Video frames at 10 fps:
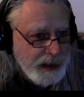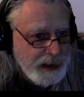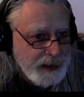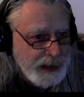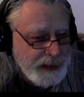
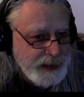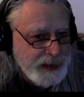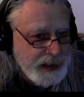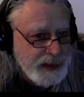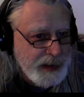In
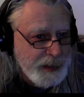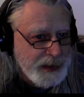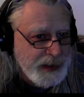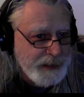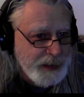1960,
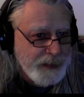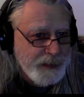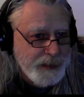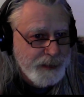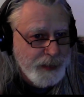about 70
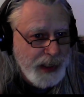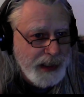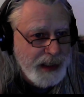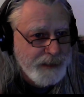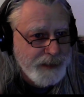
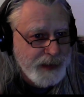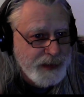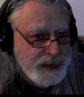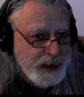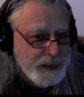black African
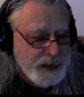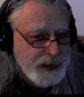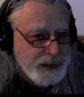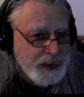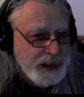
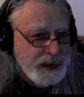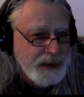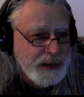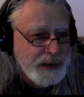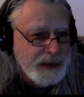demonstrators were
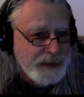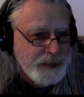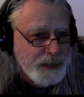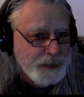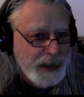killed
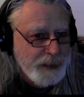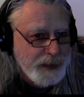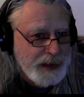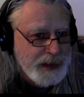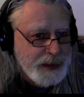by
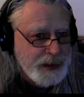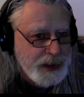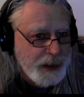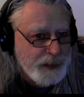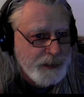police in
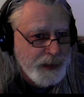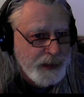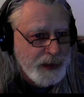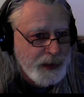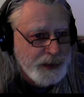
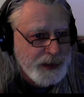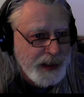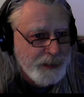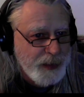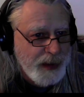Sharpsville,
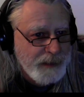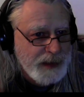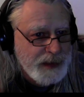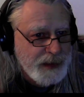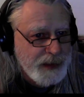Gauteng
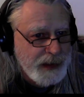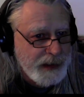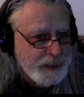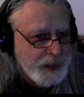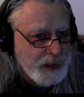province during
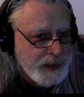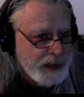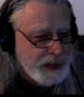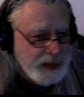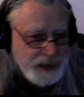the
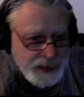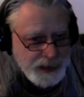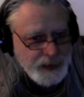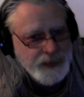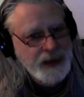protests against
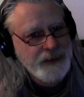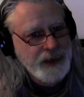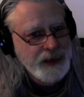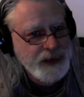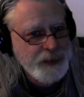South
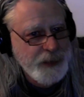Africa's